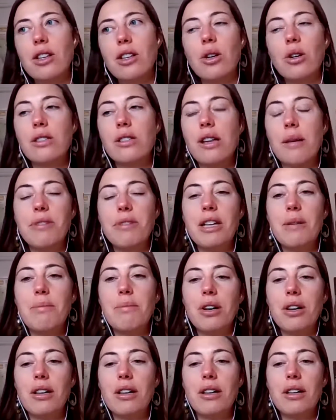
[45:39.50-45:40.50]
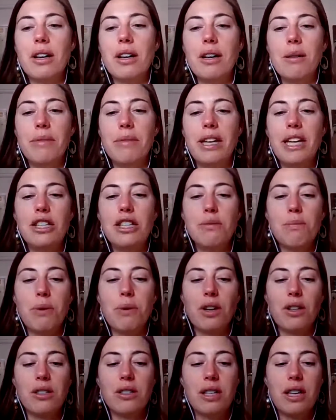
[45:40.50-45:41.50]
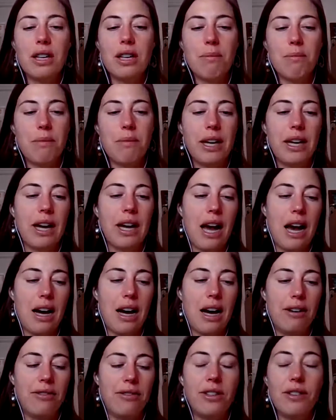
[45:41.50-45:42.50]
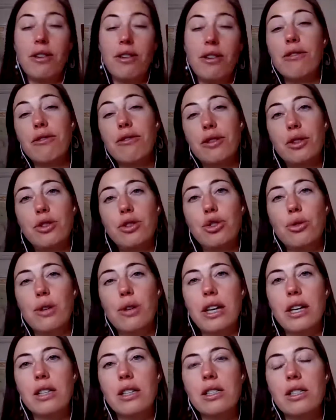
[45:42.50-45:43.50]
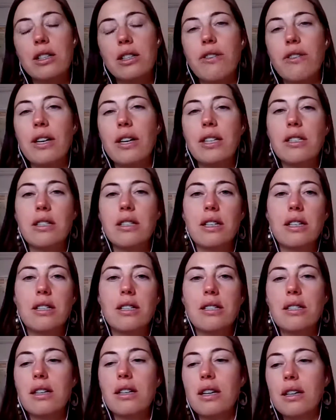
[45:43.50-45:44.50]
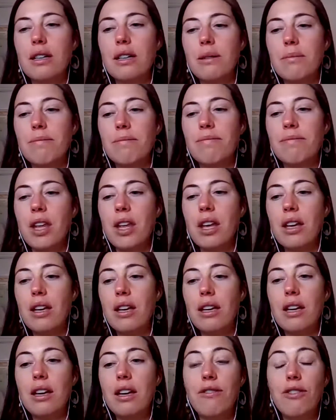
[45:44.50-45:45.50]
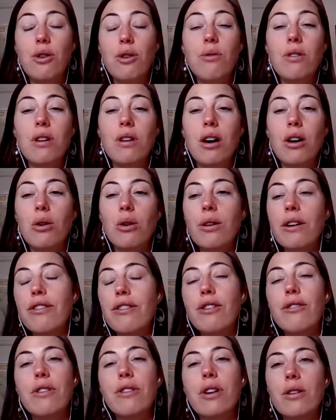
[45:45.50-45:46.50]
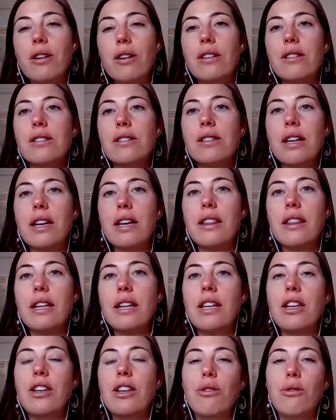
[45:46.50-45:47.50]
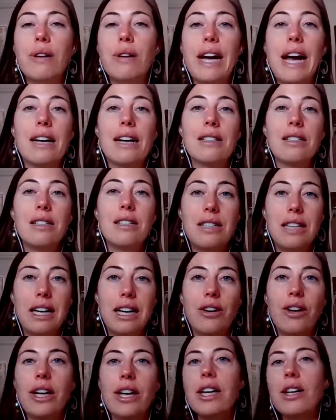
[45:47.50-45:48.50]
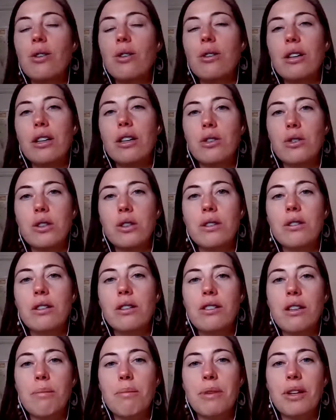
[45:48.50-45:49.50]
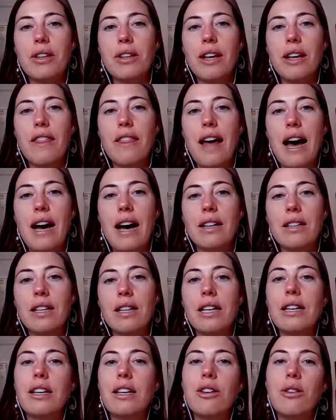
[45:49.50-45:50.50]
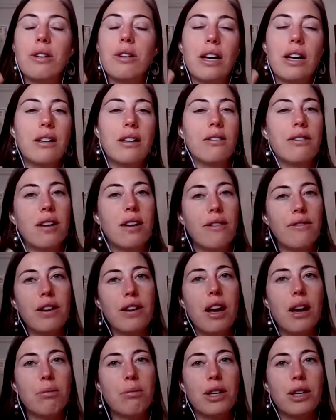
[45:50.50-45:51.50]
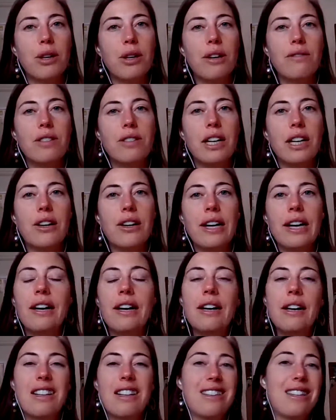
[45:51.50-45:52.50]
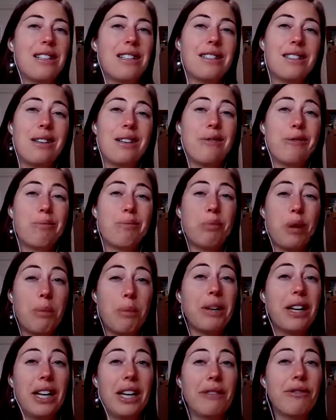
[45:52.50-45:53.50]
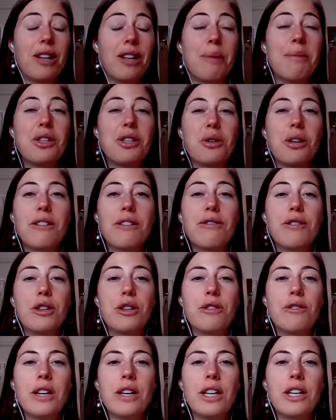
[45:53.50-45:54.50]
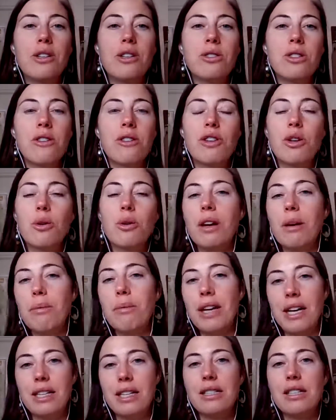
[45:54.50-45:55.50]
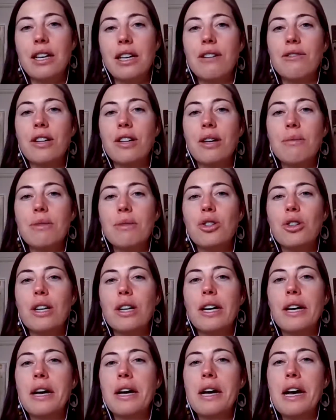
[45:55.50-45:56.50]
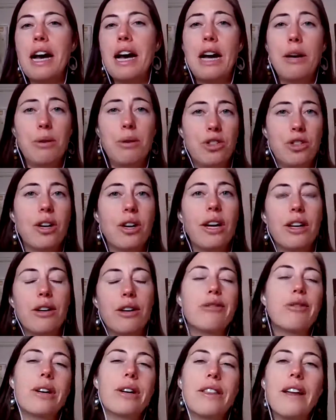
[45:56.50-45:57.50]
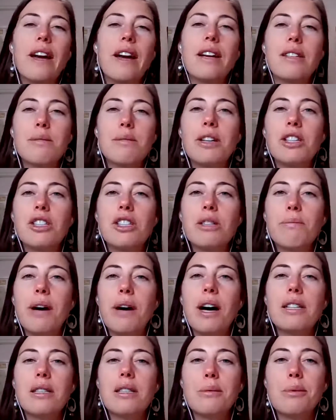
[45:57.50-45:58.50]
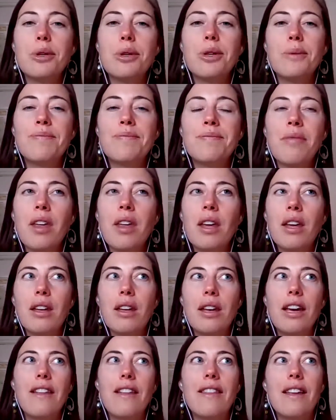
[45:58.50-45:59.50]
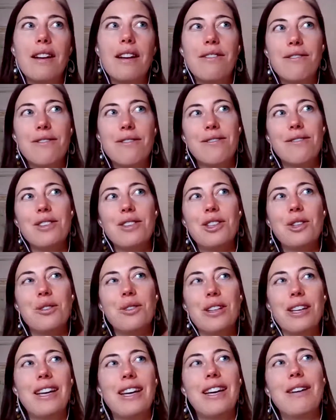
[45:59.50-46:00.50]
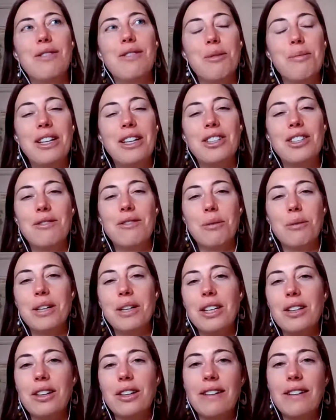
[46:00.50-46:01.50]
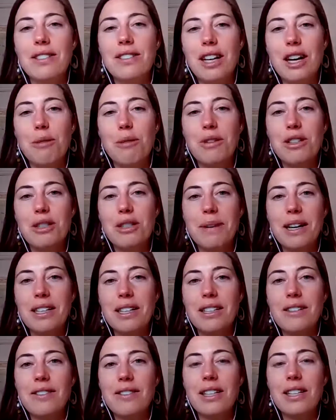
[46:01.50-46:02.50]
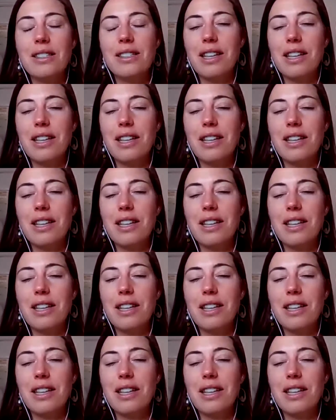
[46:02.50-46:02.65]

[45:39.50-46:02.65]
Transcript: to go a step deeper, um, each person might have different food triggers. So, for instance, um, if you know, if you've noticed like that you react to dairy or to gluten or something like that, like you get stuffed up when you have dairy, that's an, probably an inflammatory food for you. So, if you want to be anti inflammatory, I would try to avoid that as much as possible. And then, if you're looking at inflammation from like a lifestyle perspective,